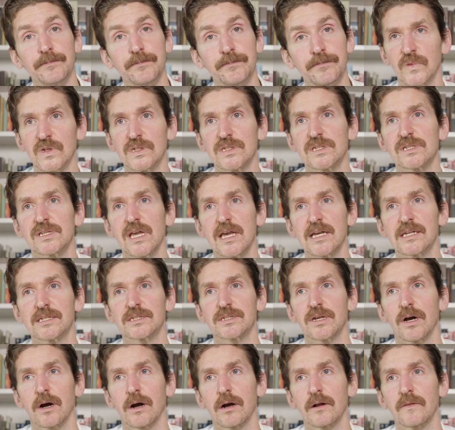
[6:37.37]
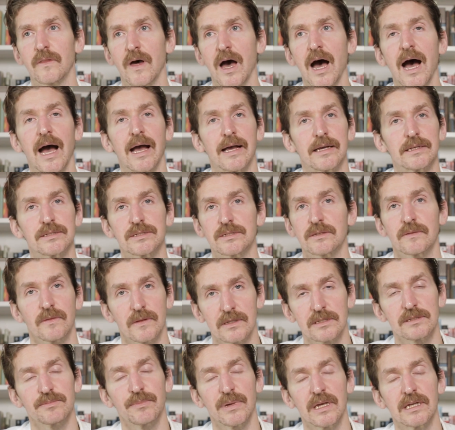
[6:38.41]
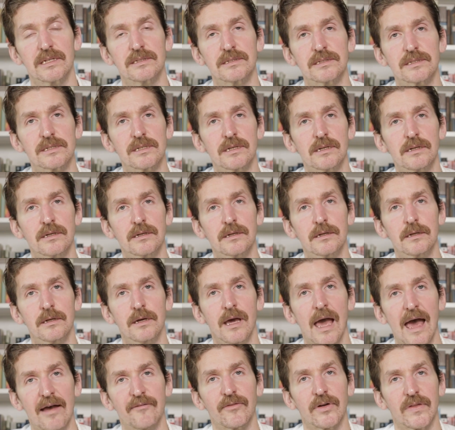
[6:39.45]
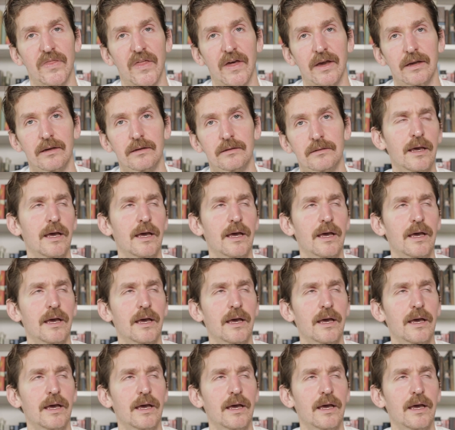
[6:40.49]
The stakes are the highest. This means everything.